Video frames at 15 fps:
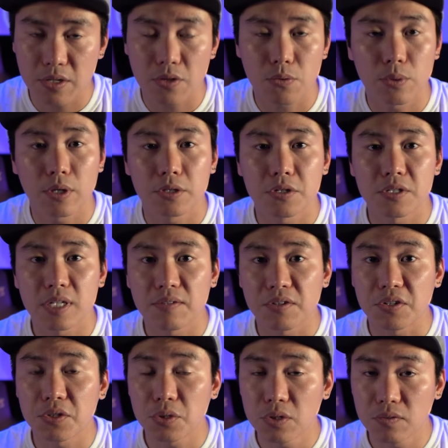
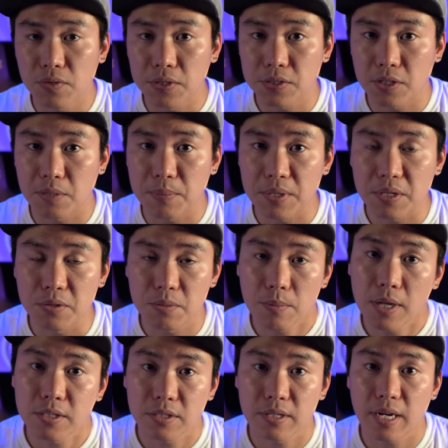372 of which are going to be new to
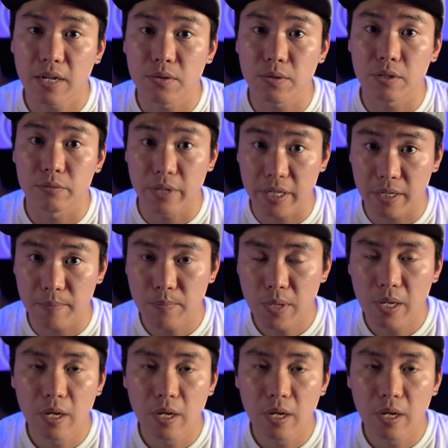Magic the Gathering Arena.